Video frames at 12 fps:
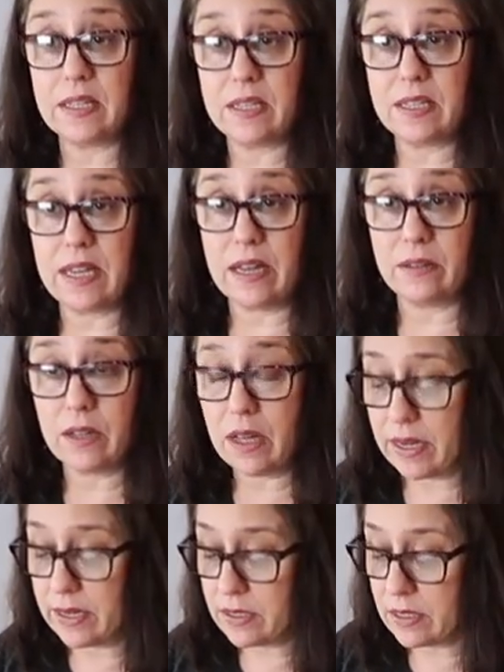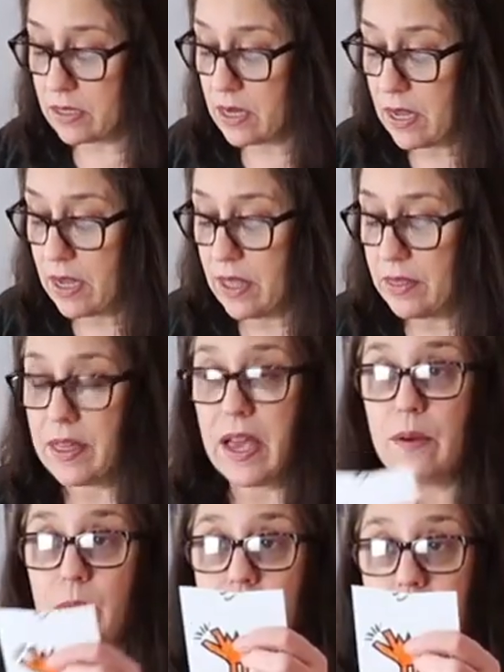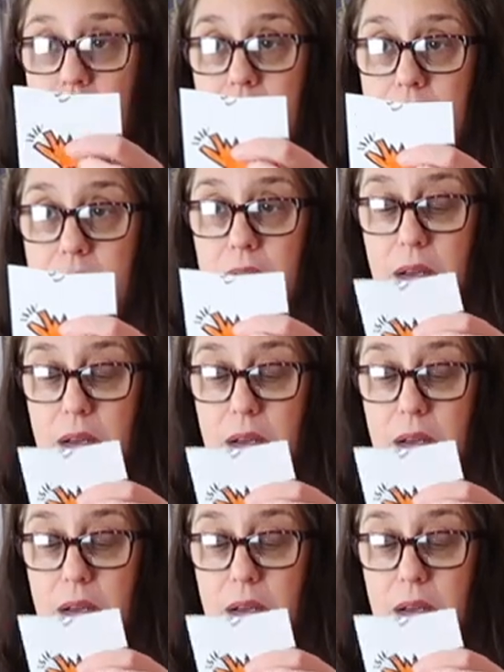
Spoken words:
the sound lines that we did.